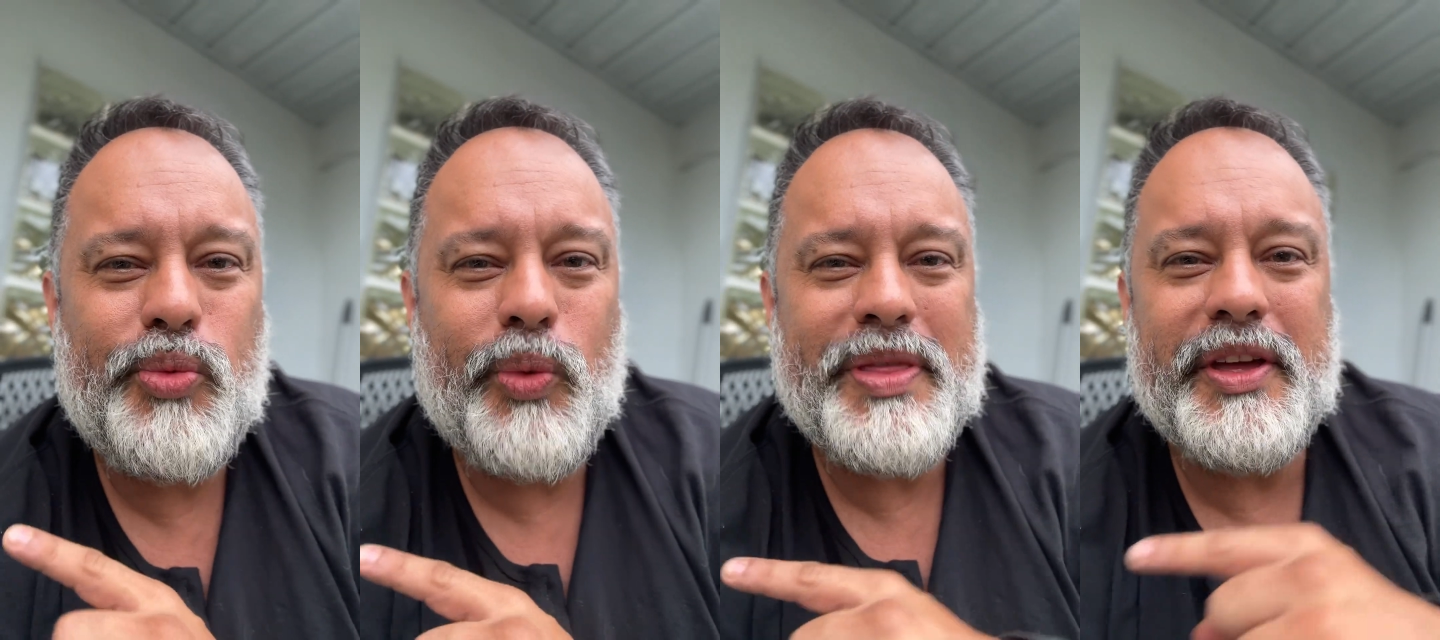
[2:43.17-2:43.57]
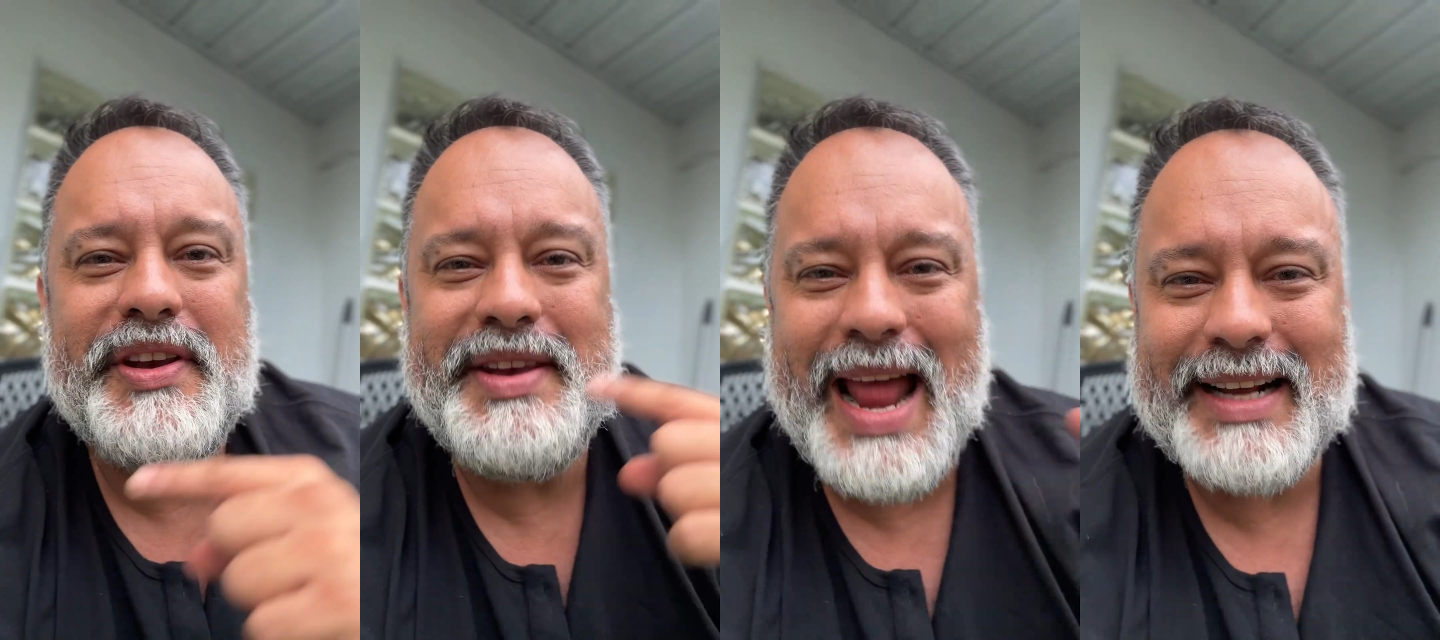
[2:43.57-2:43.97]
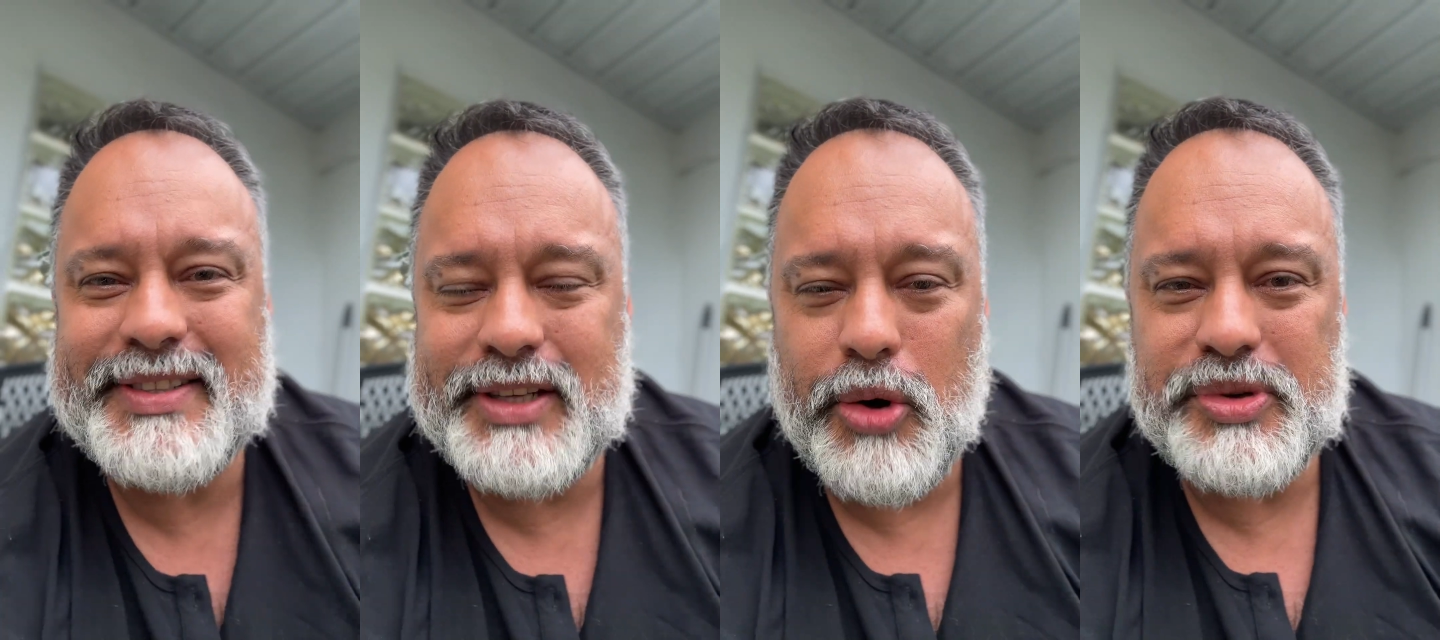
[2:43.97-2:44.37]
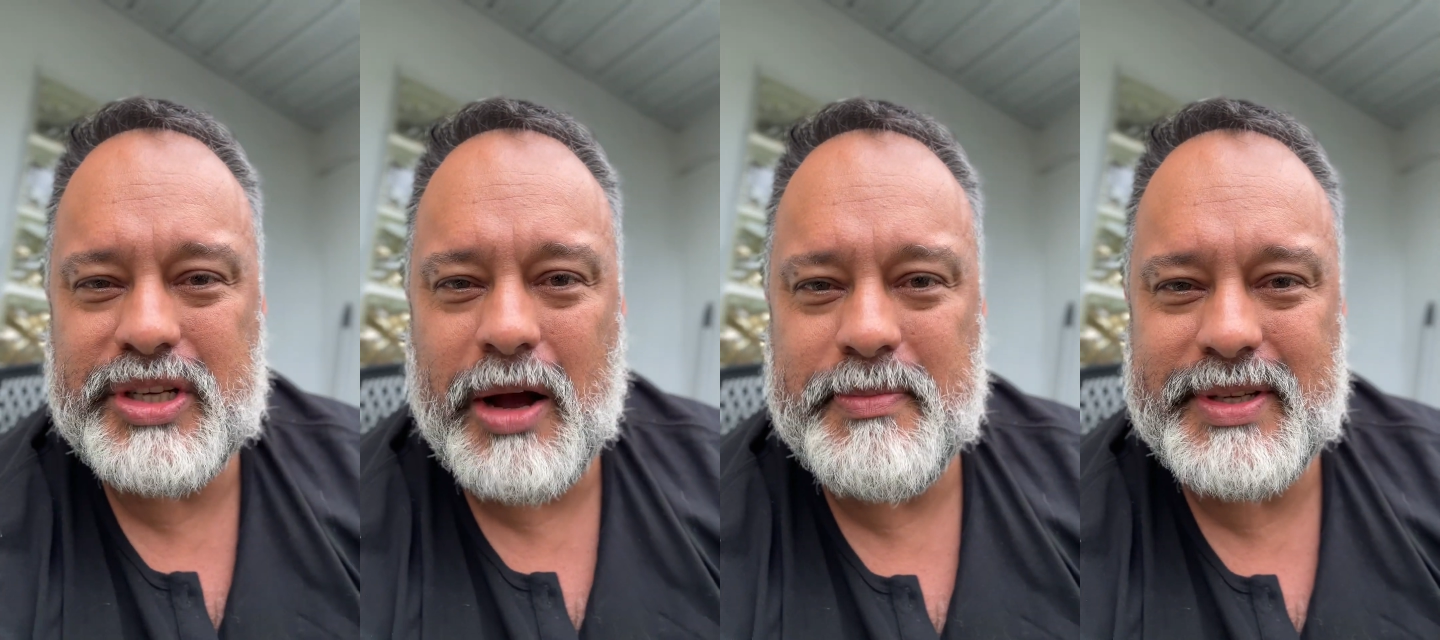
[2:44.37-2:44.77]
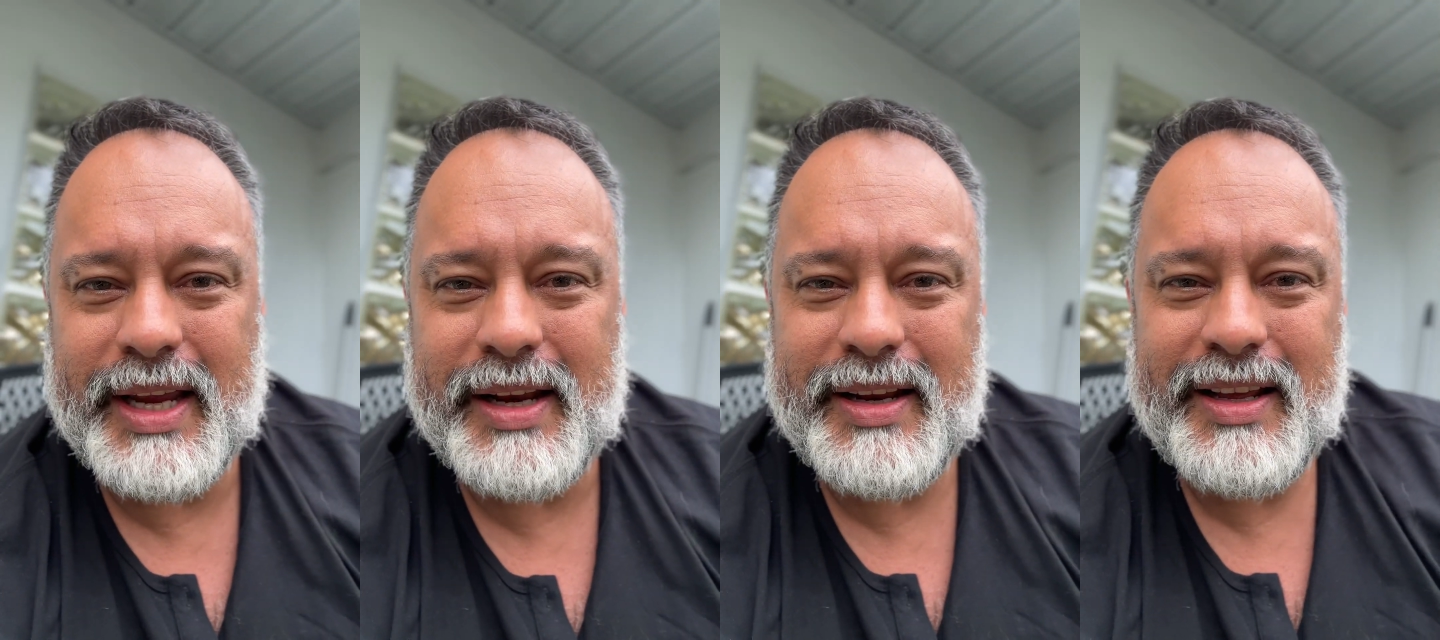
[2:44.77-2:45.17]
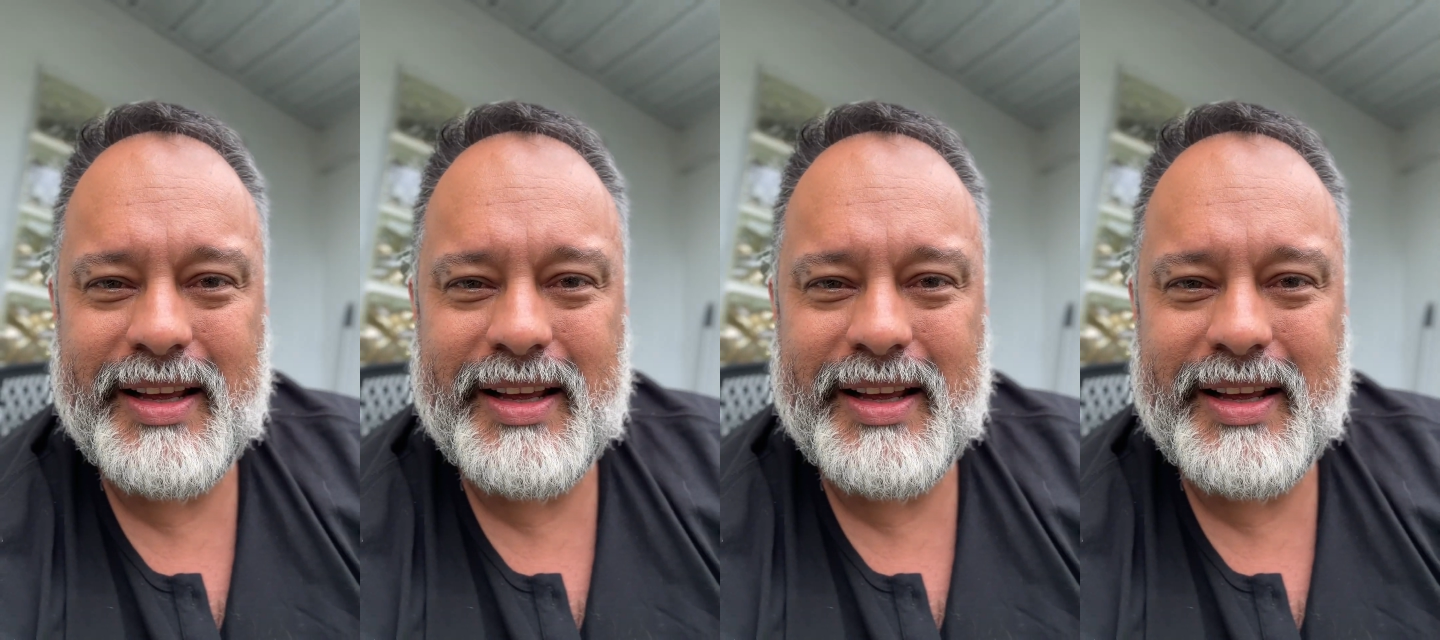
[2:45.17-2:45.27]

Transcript: when the next coach comes in.